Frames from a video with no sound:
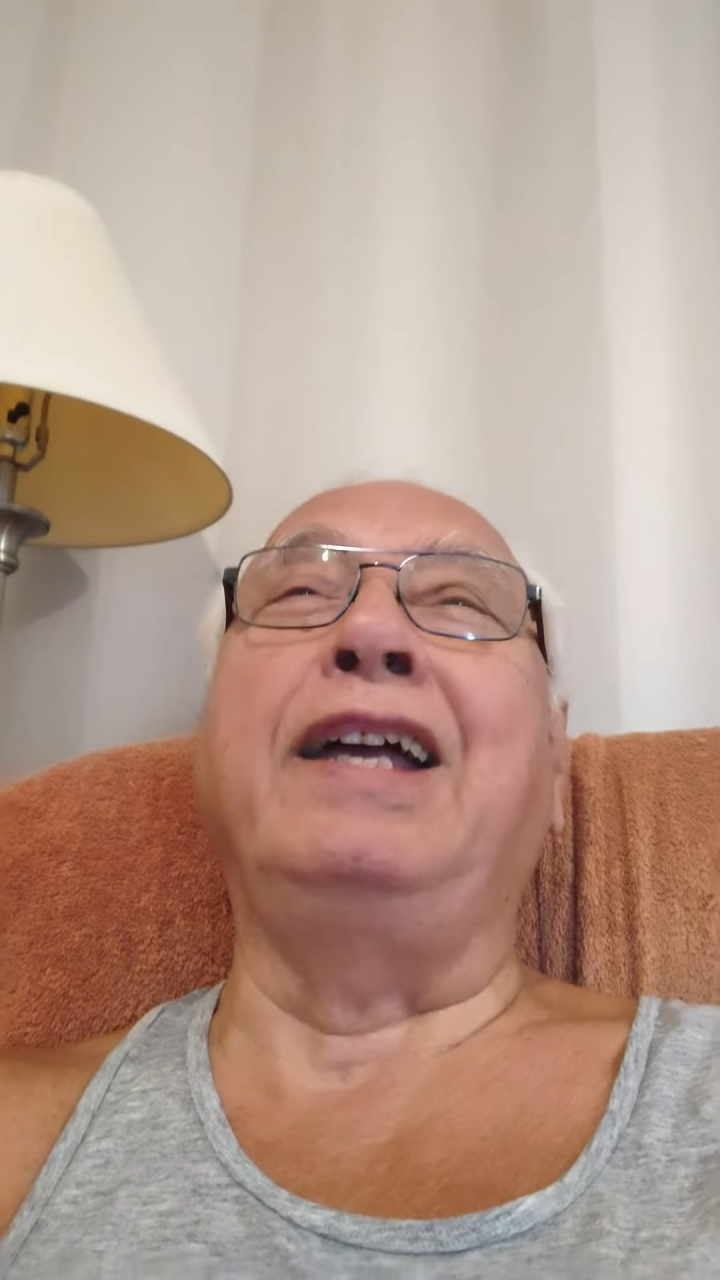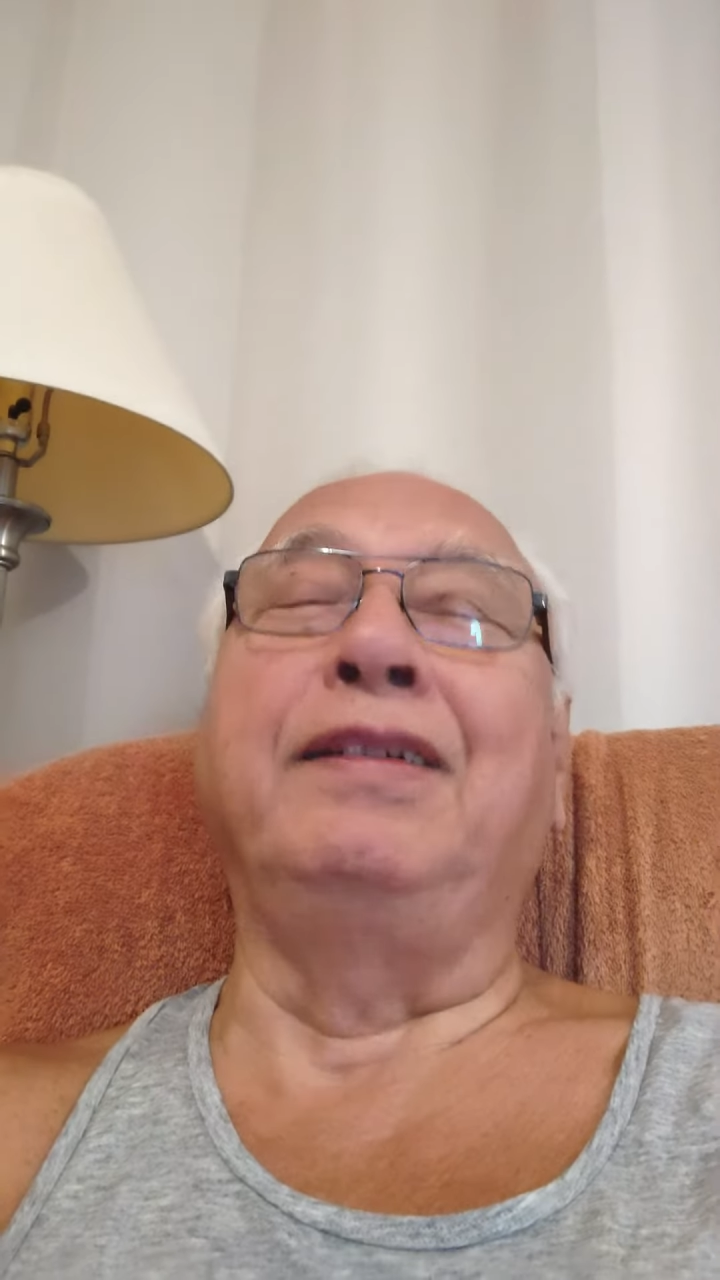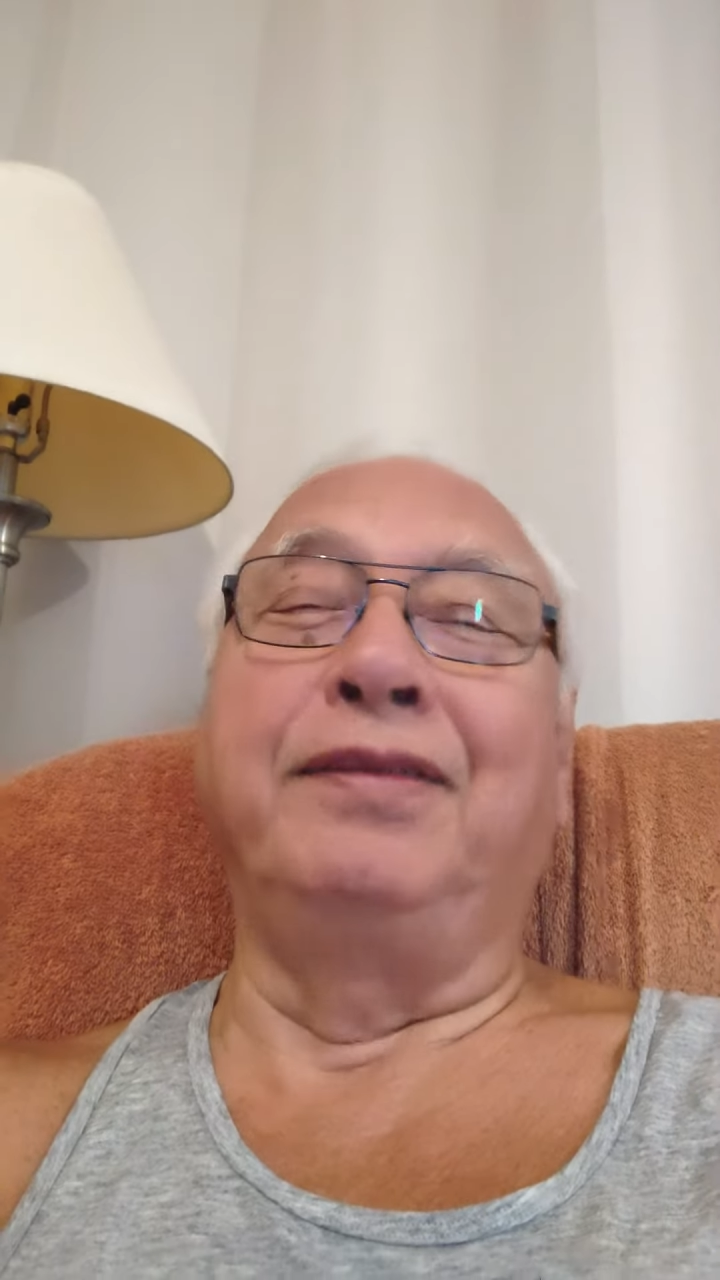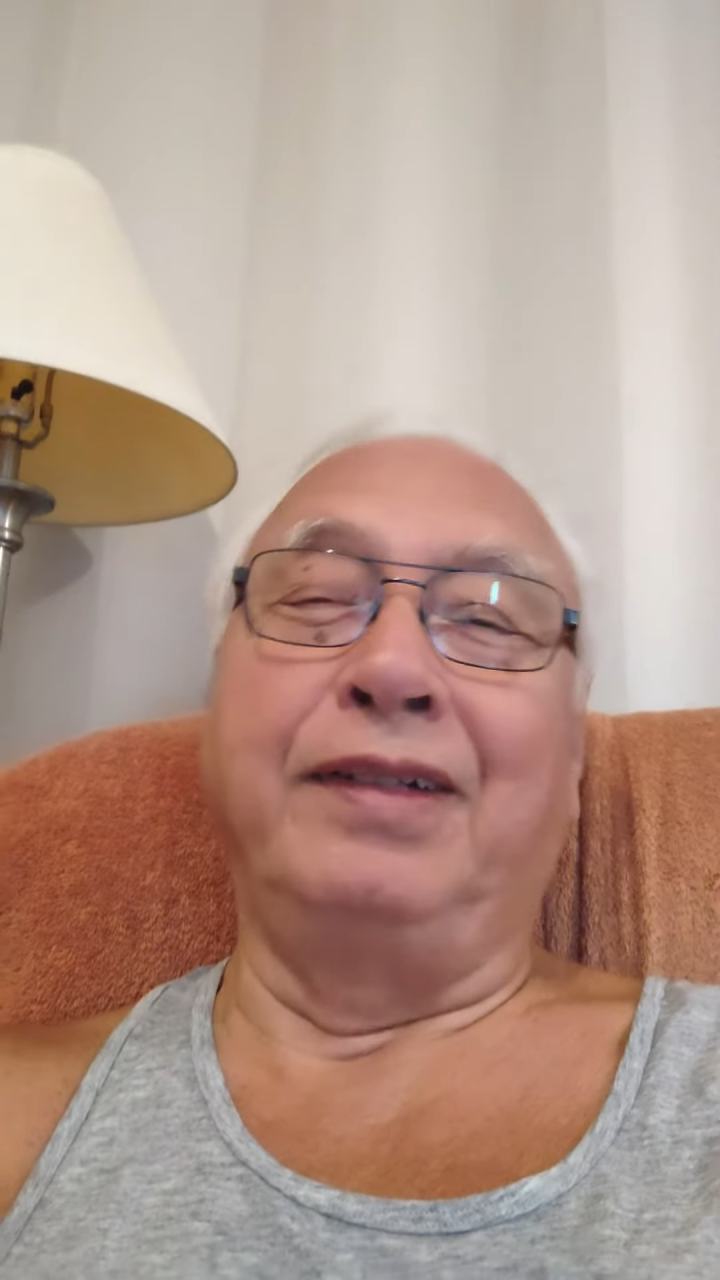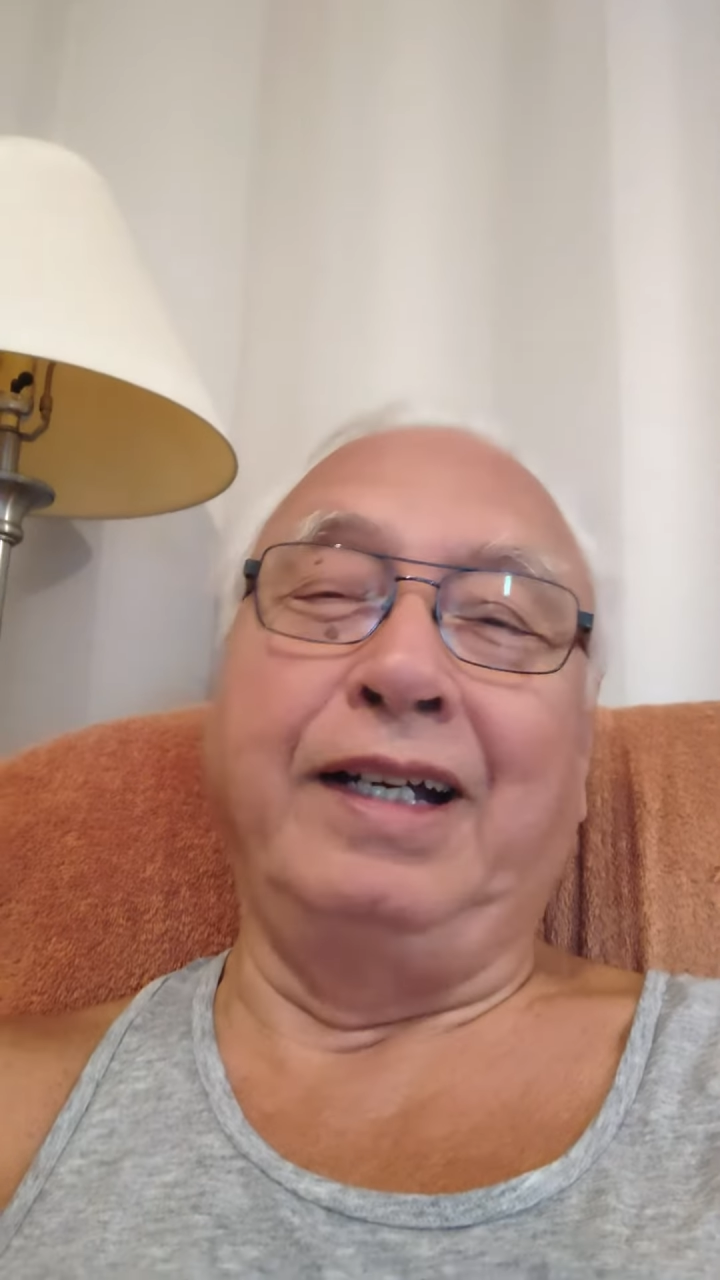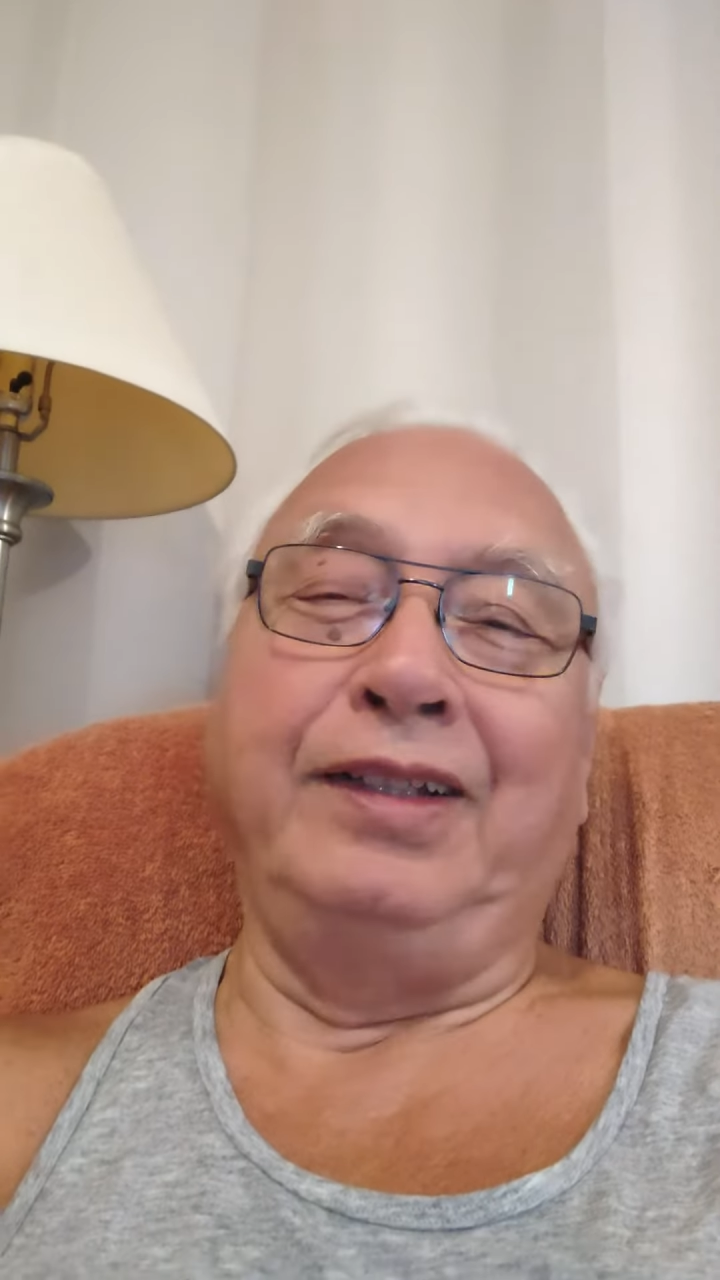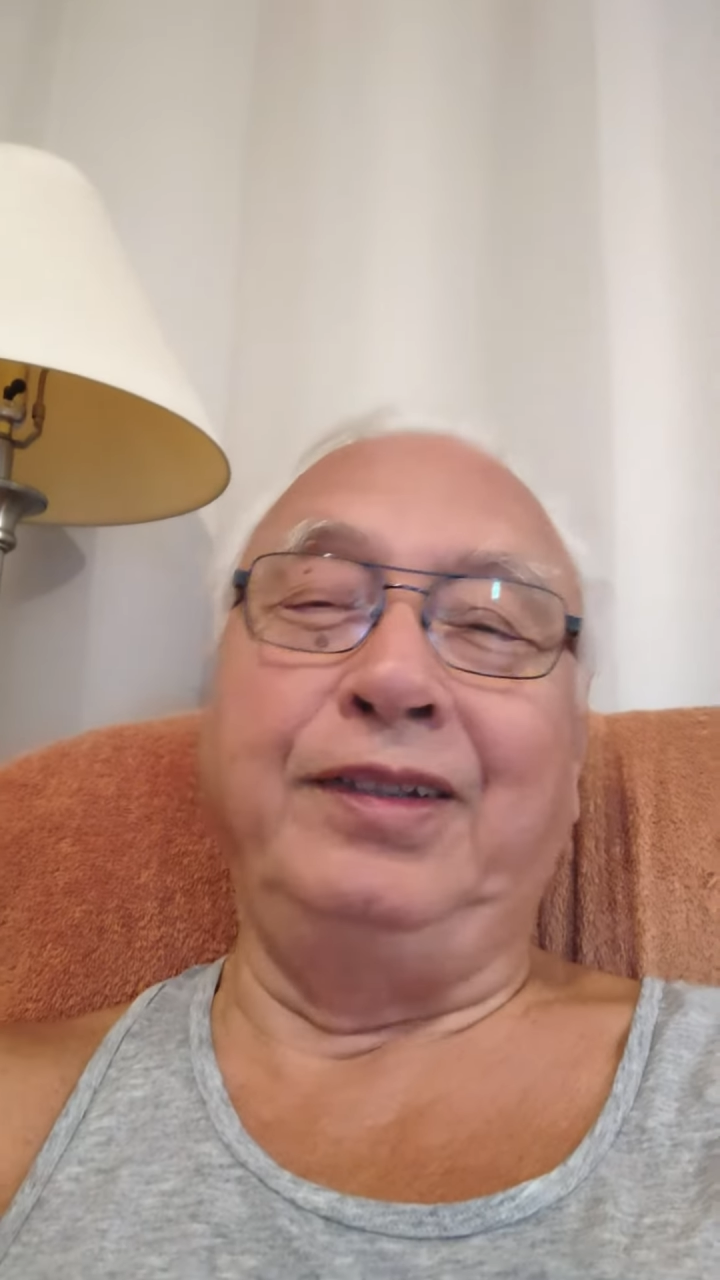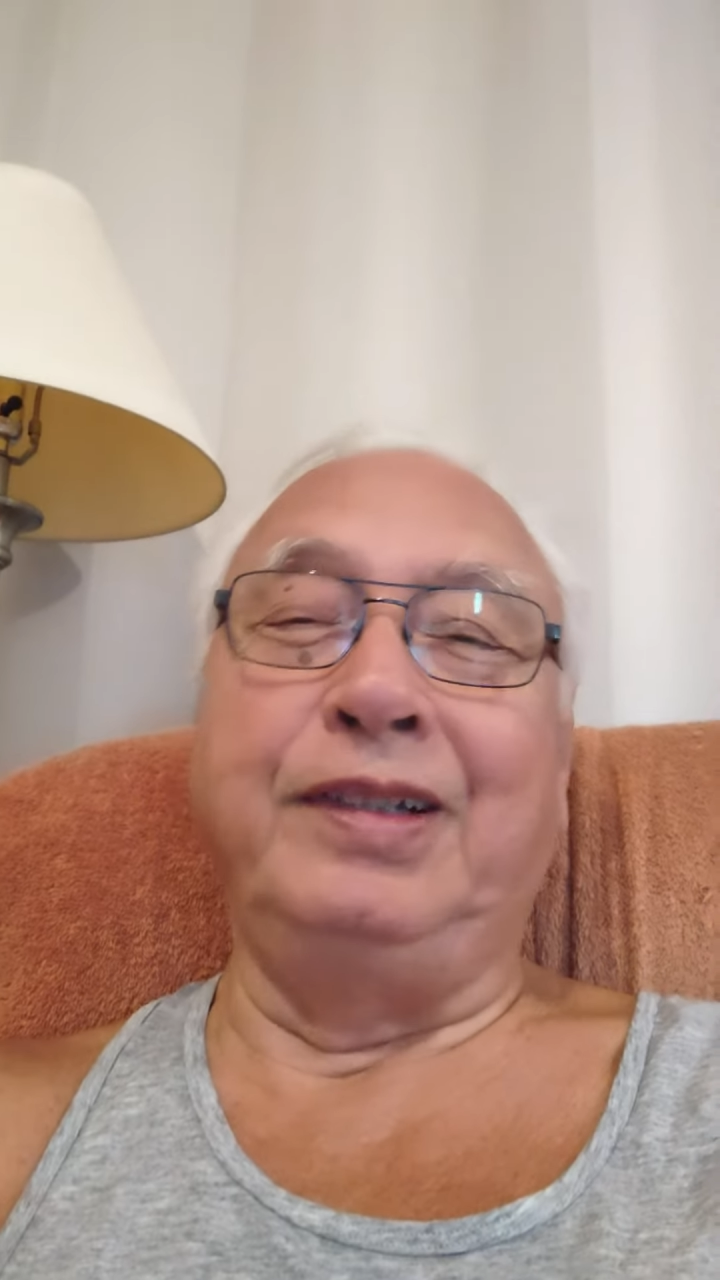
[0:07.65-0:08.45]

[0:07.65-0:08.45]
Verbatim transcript: advice